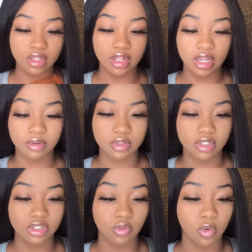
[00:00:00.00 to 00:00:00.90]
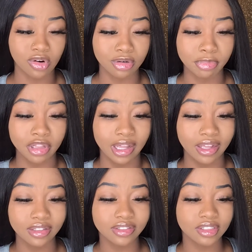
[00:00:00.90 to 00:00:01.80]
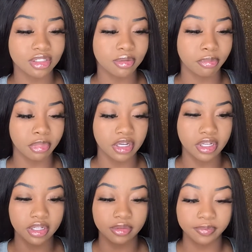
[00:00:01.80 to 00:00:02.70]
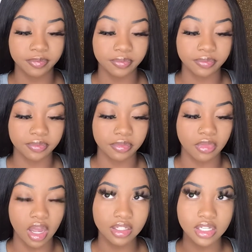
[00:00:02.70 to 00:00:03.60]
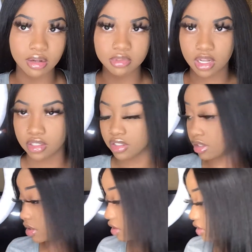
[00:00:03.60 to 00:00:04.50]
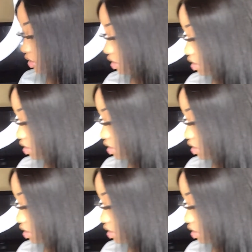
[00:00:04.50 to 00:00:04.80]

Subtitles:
like with these warm plates, but 9 times out of 10,